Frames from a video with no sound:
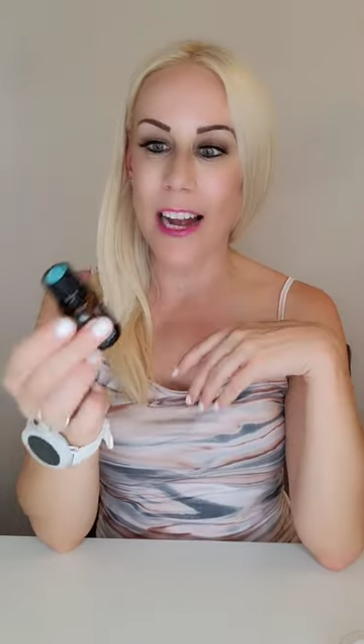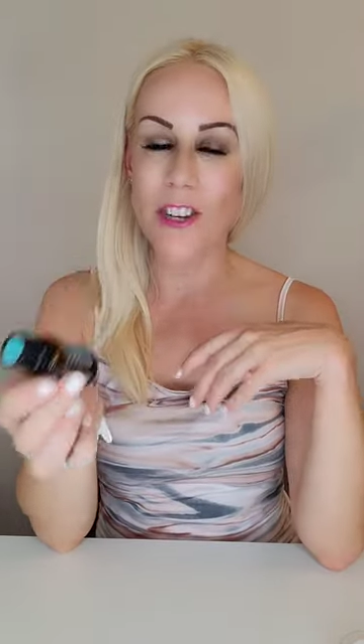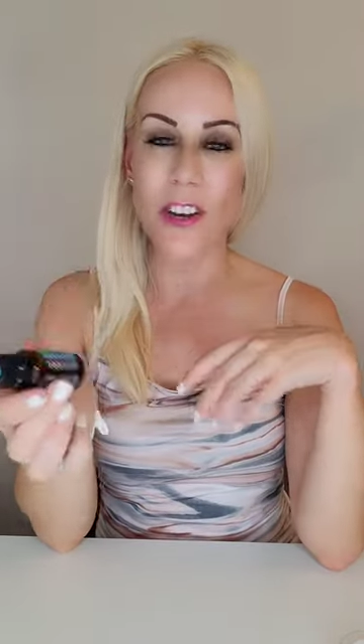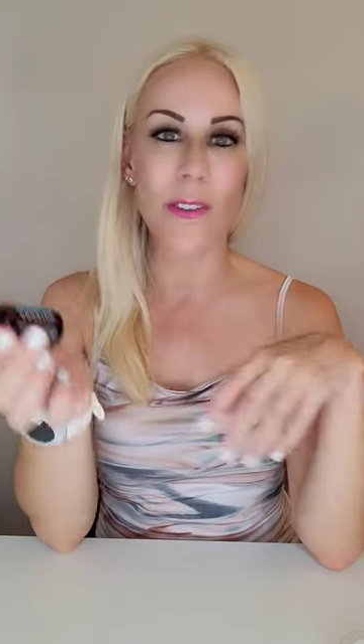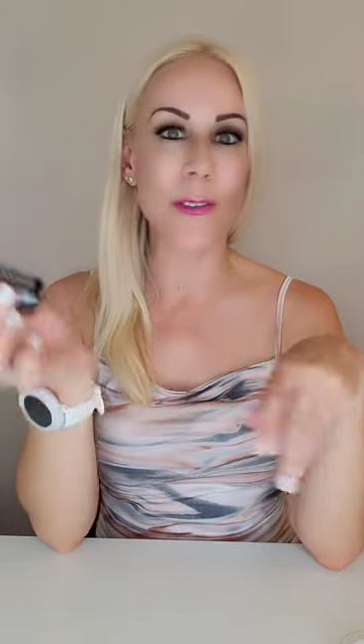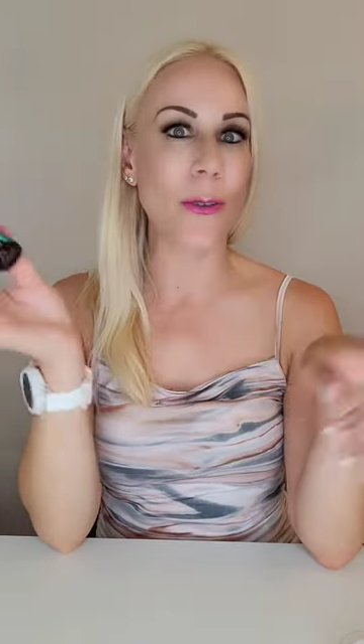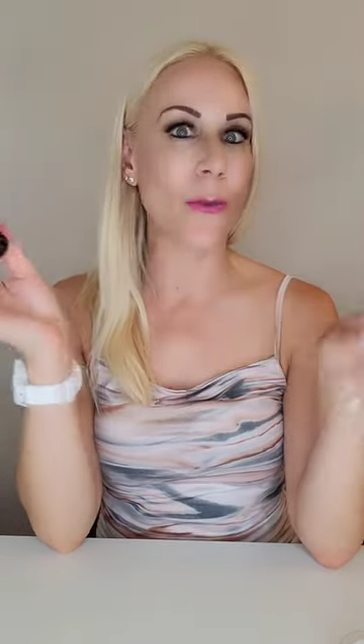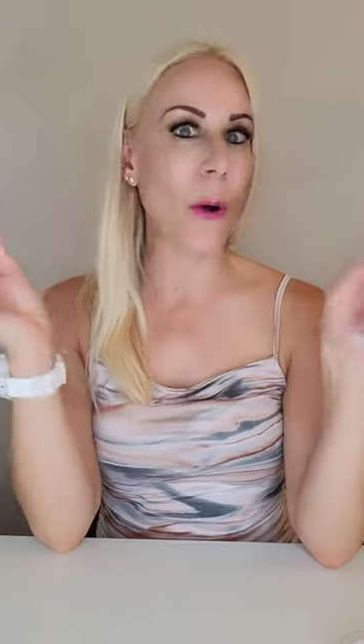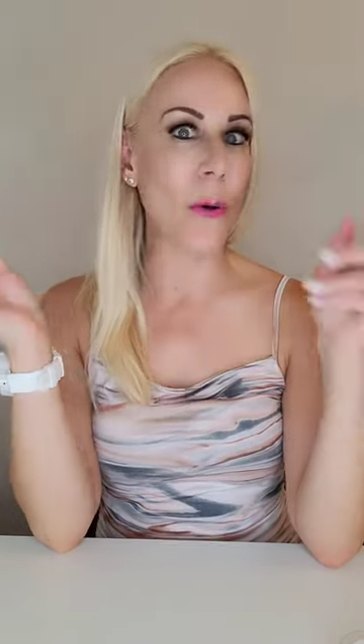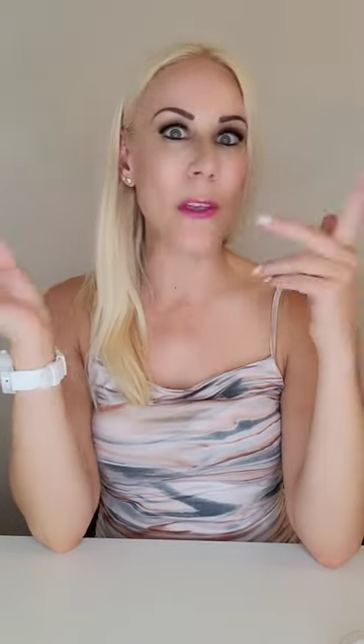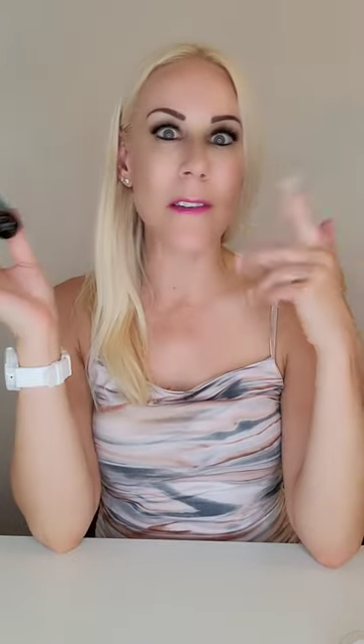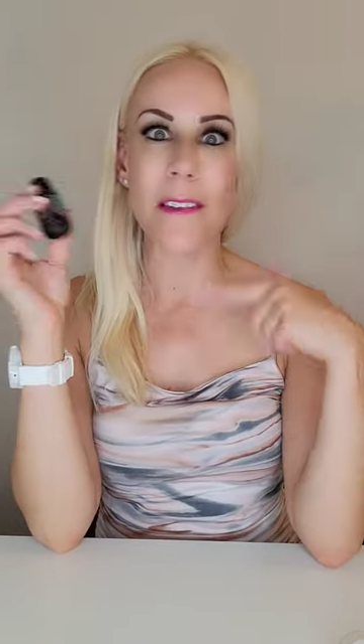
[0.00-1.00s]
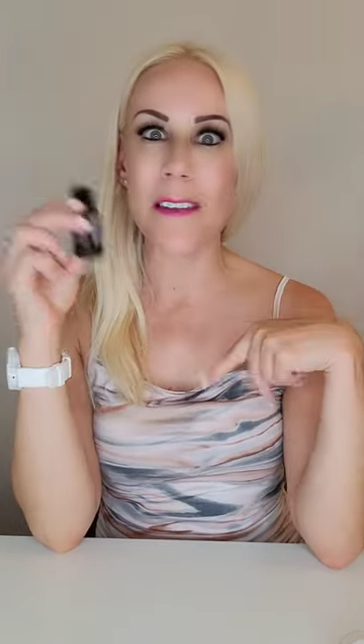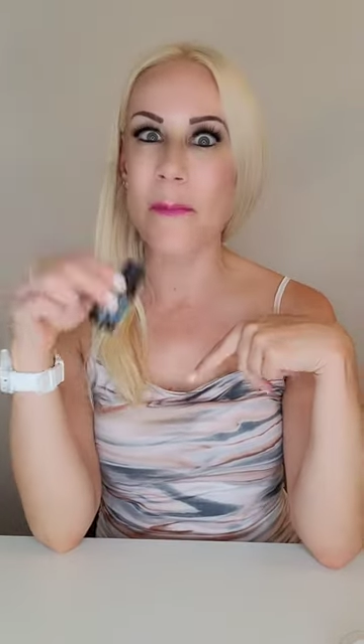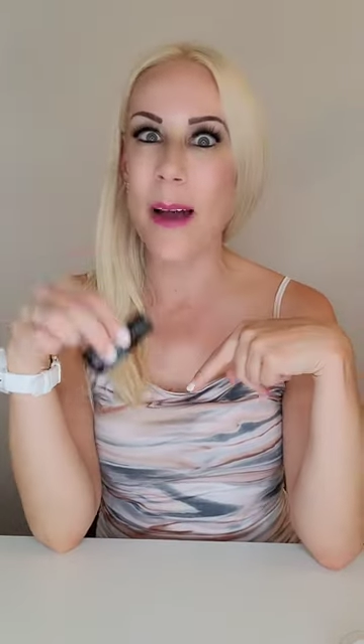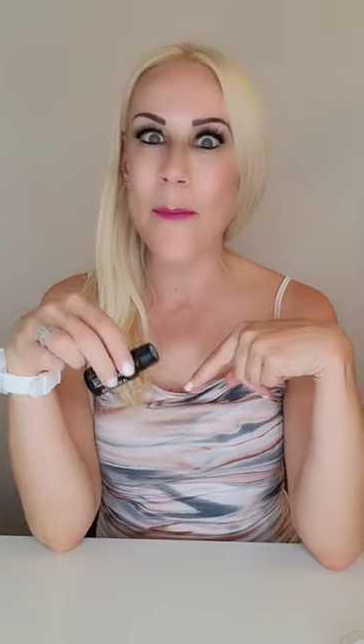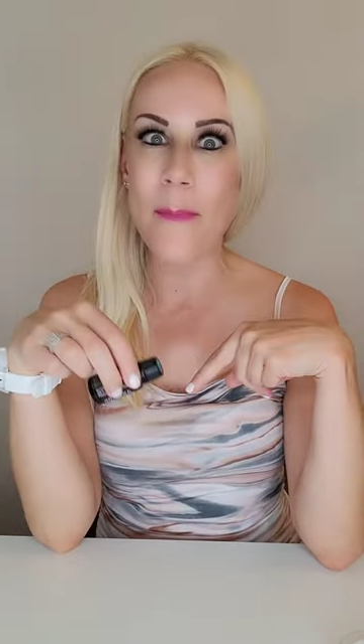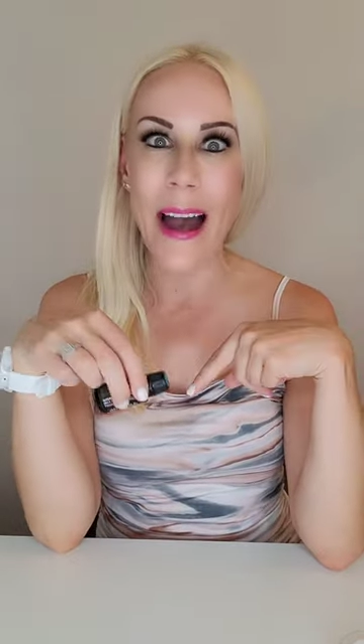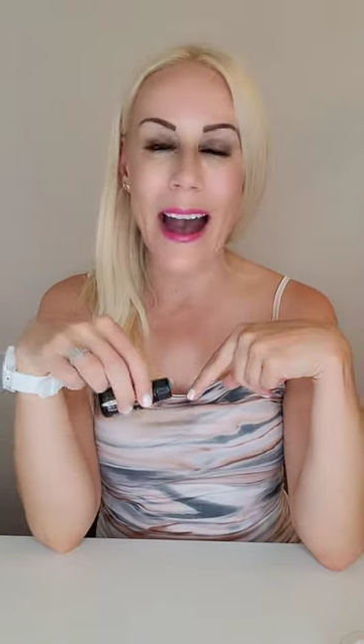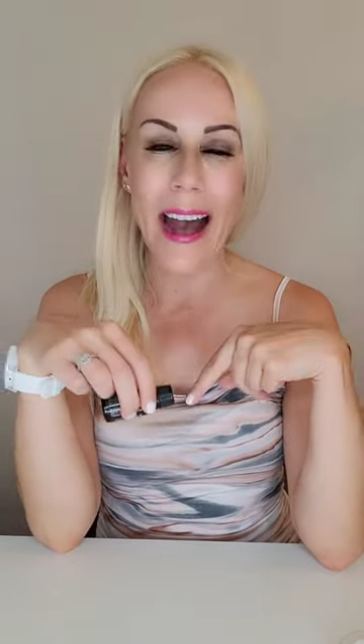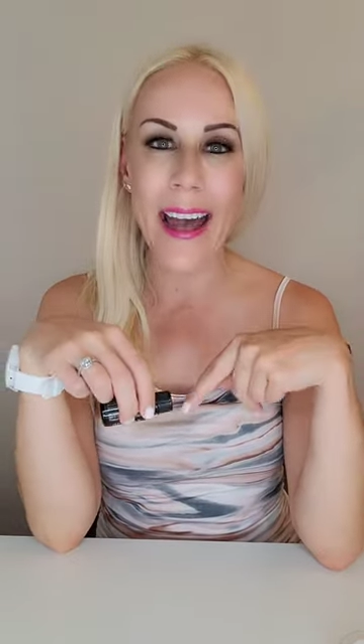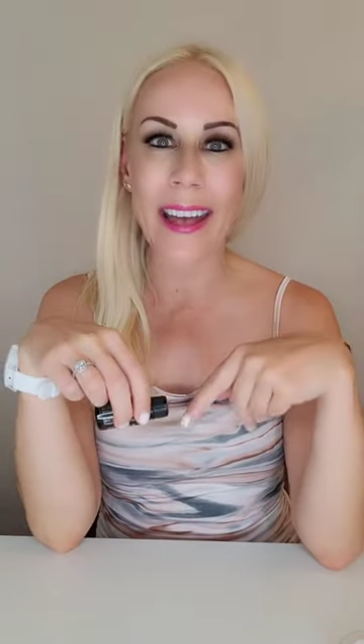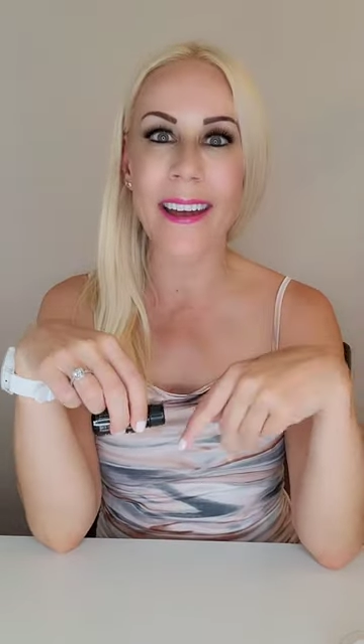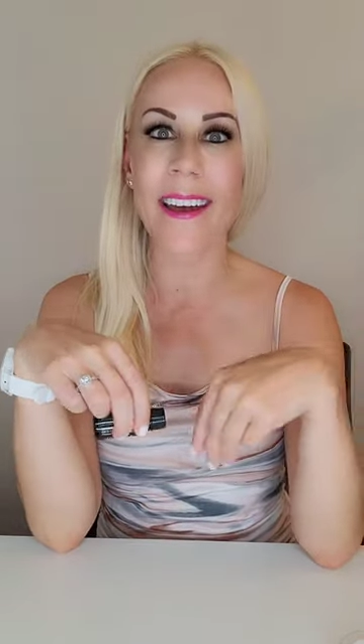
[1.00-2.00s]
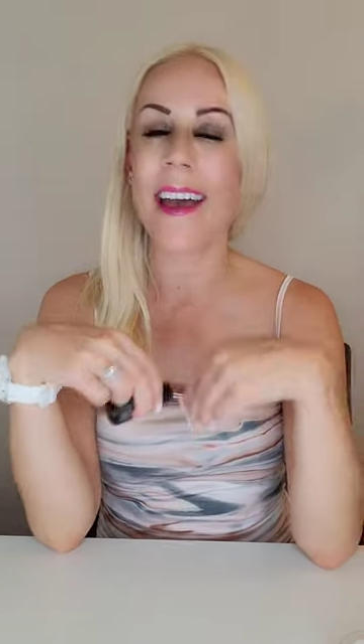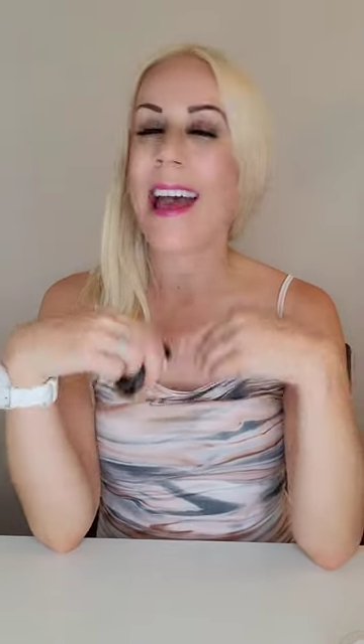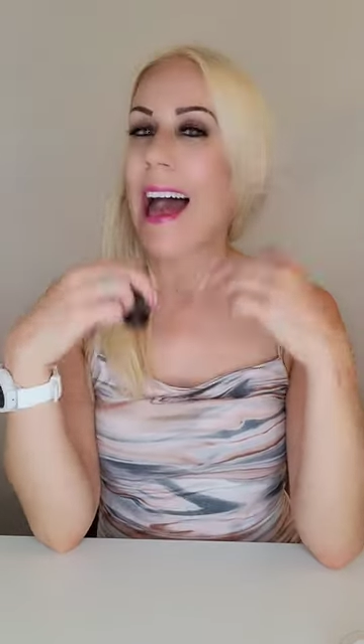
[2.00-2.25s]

I just throw this in my bag.